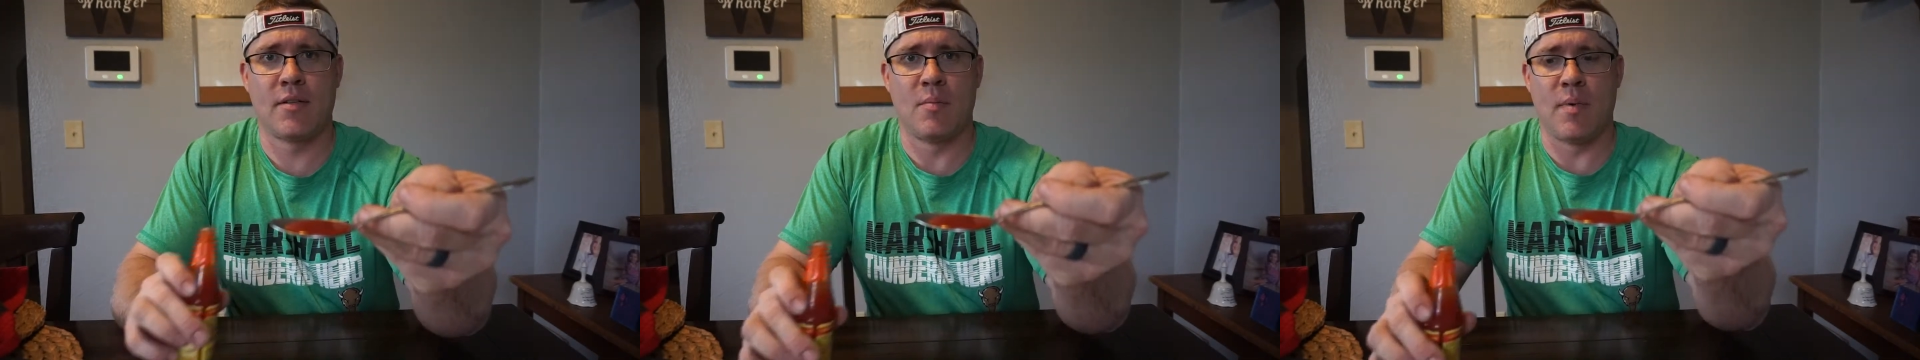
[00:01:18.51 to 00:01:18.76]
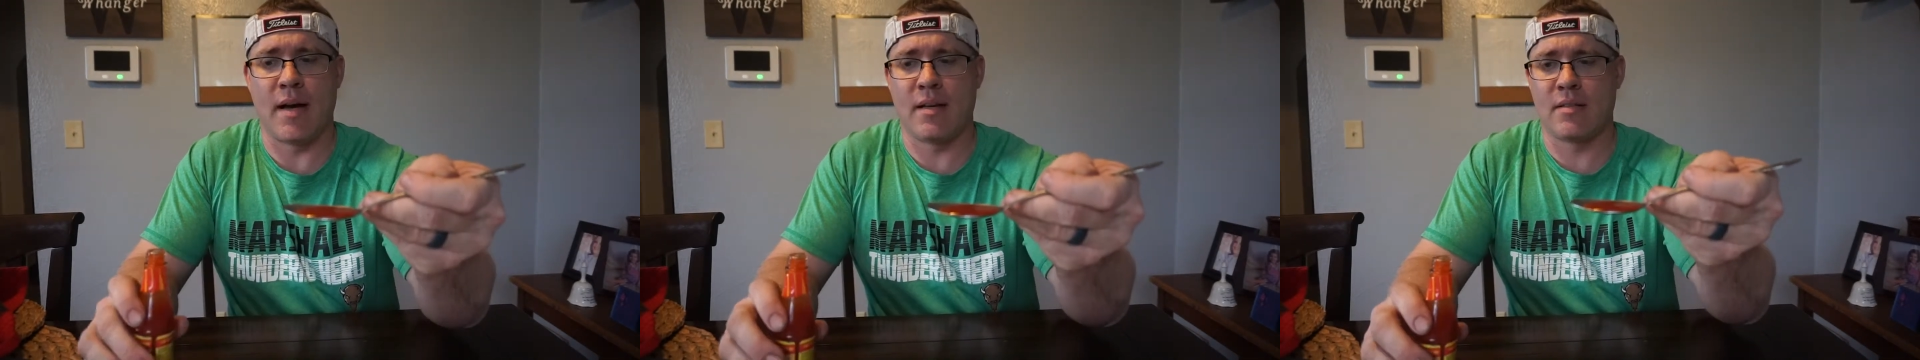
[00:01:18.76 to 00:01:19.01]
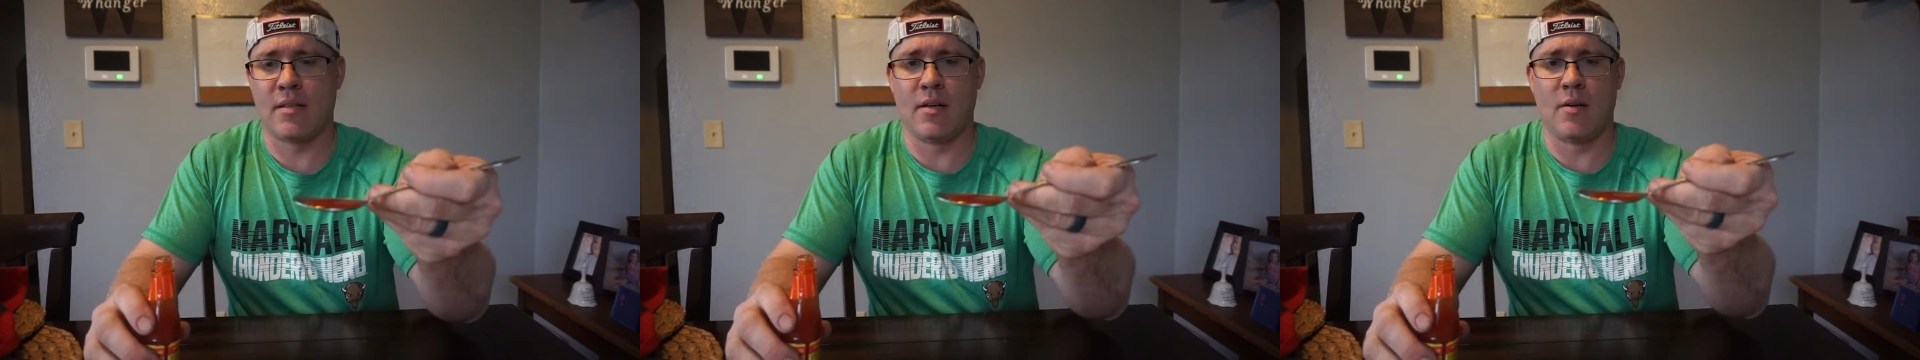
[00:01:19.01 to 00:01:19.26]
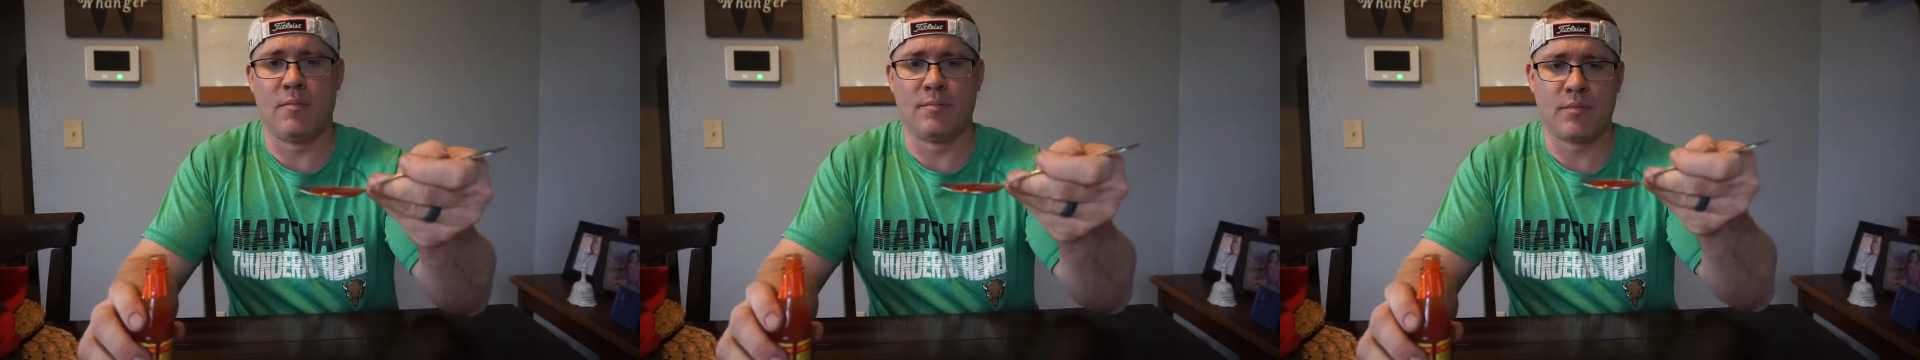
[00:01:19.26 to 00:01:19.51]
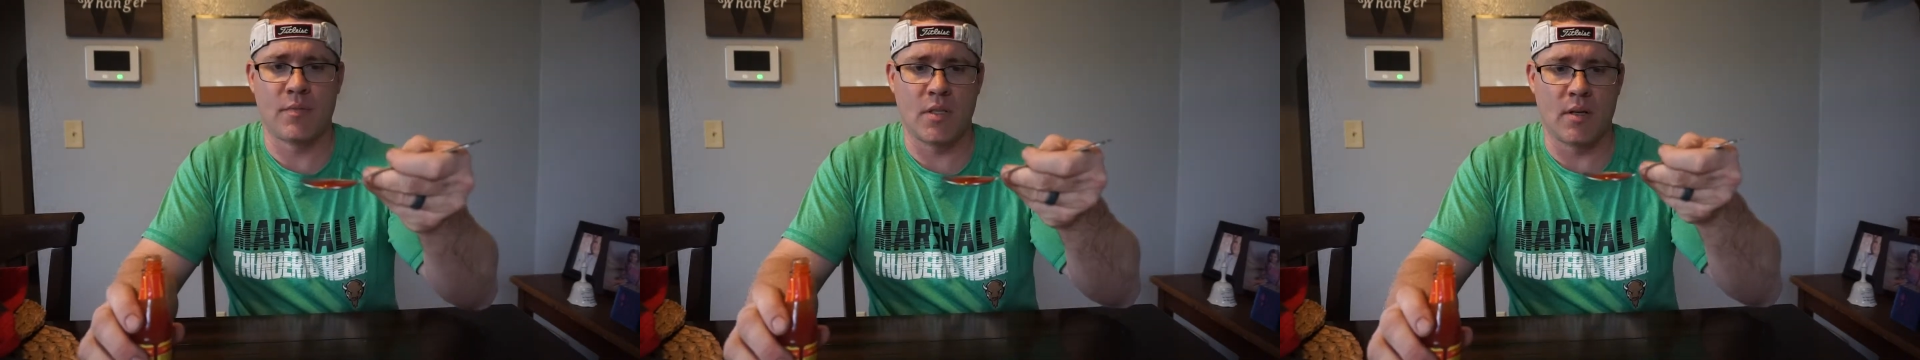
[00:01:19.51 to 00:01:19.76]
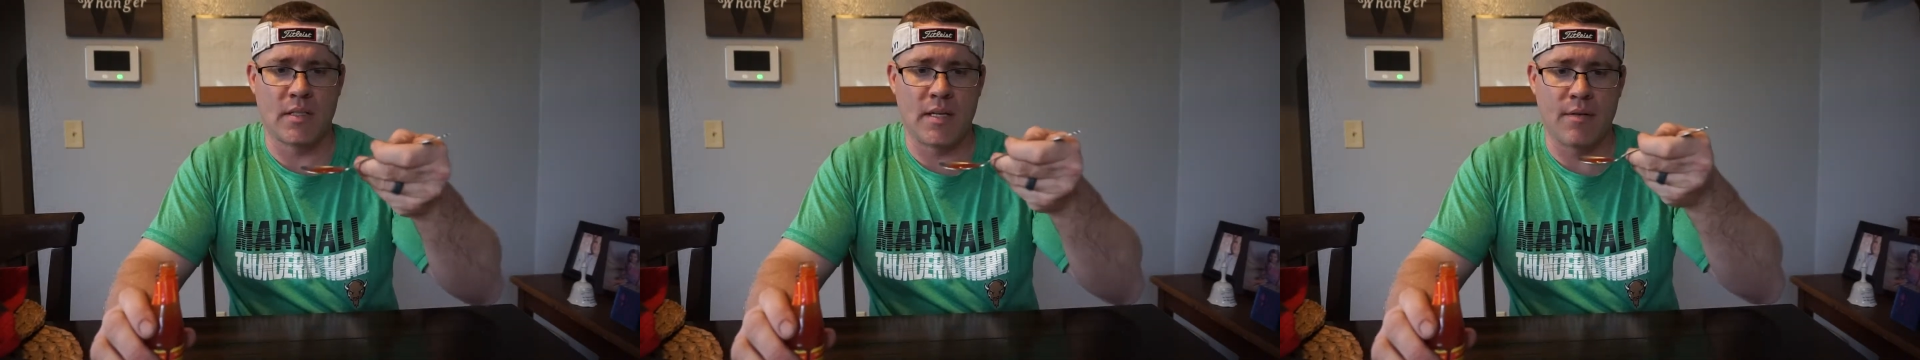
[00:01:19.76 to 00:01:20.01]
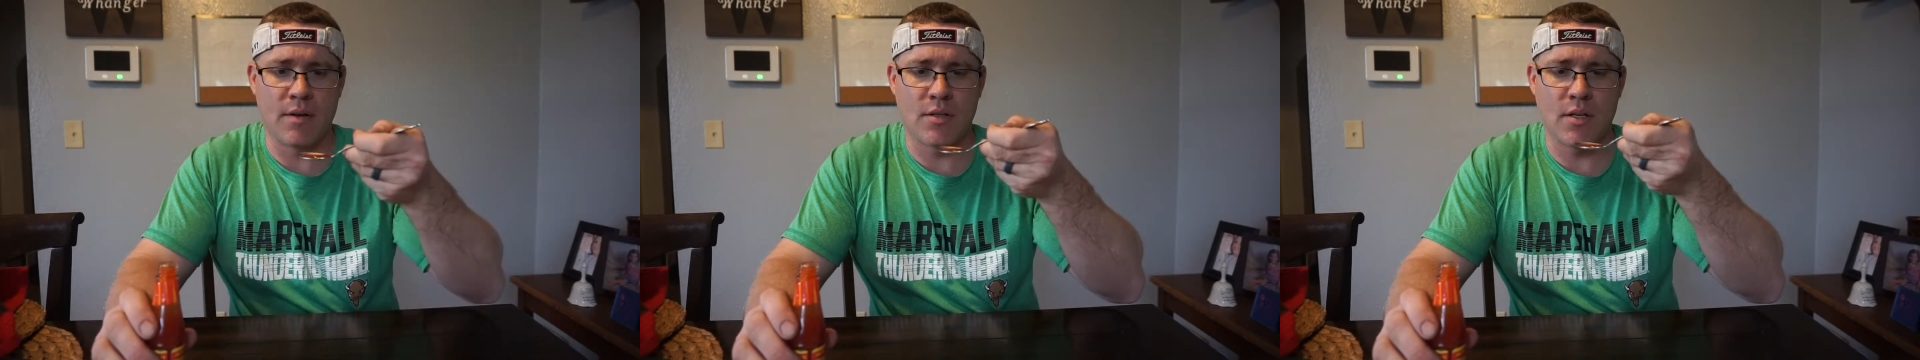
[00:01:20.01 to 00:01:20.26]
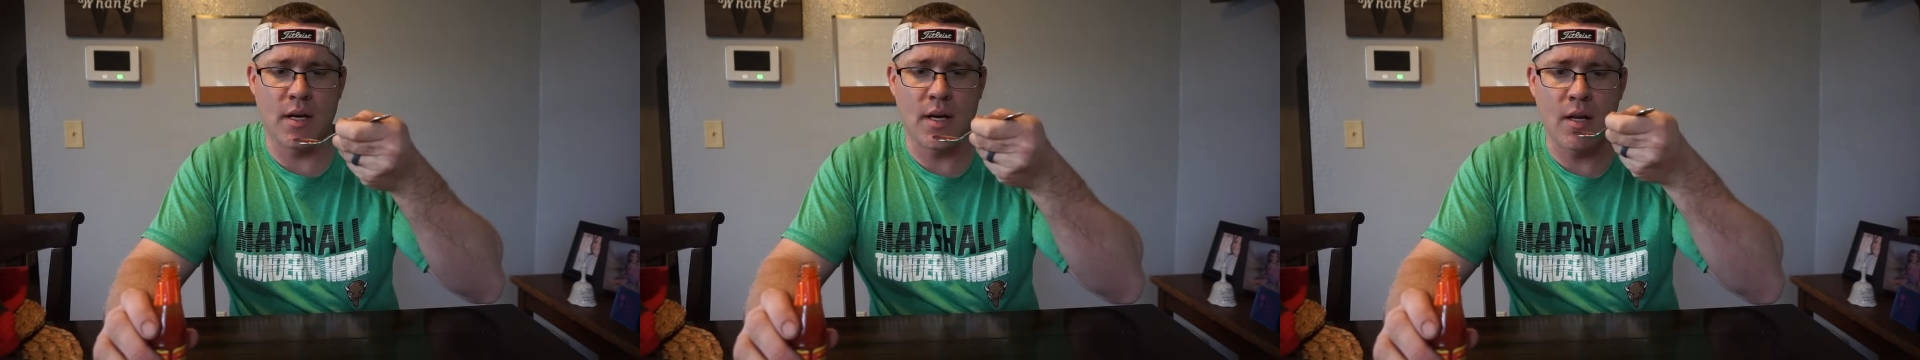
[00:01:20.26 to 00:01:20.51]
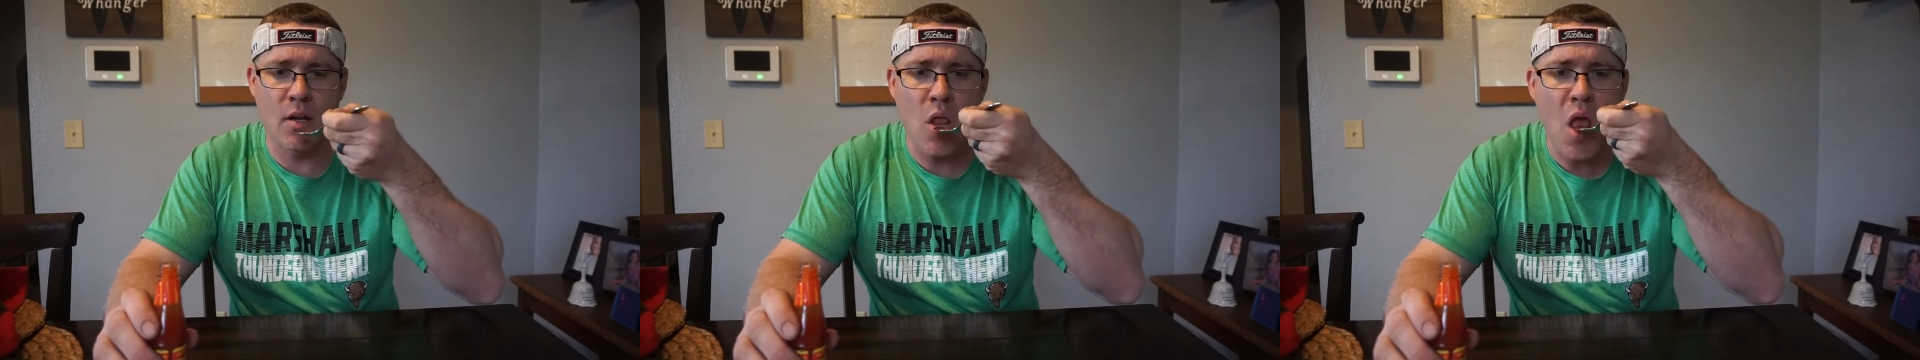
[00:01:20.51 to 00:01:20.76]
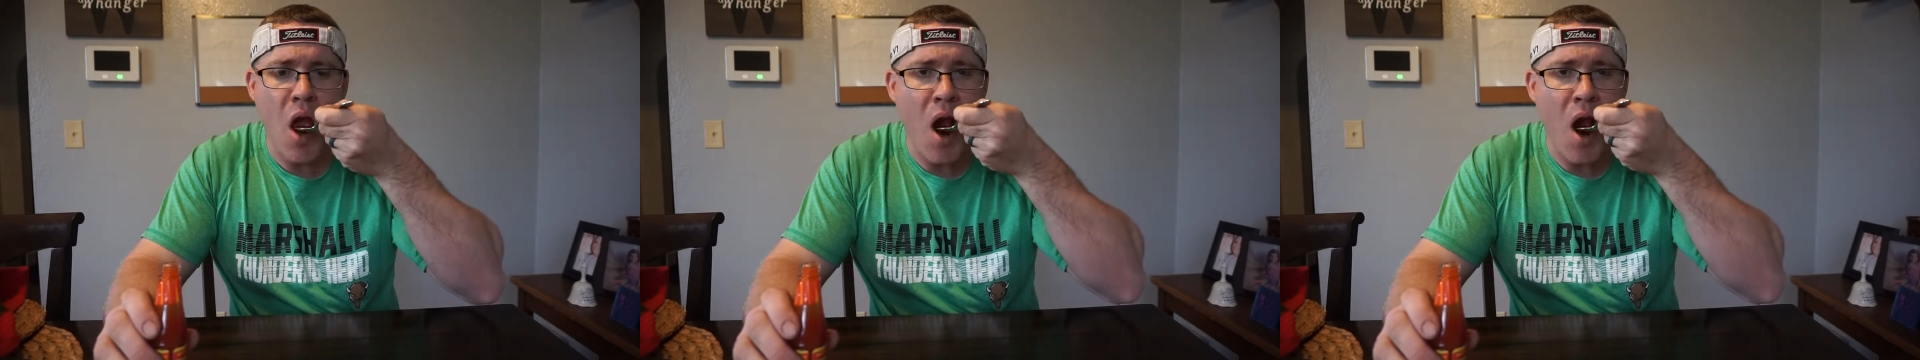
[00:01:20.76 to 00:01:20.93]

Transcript: Tabasco. So let's give it a shot.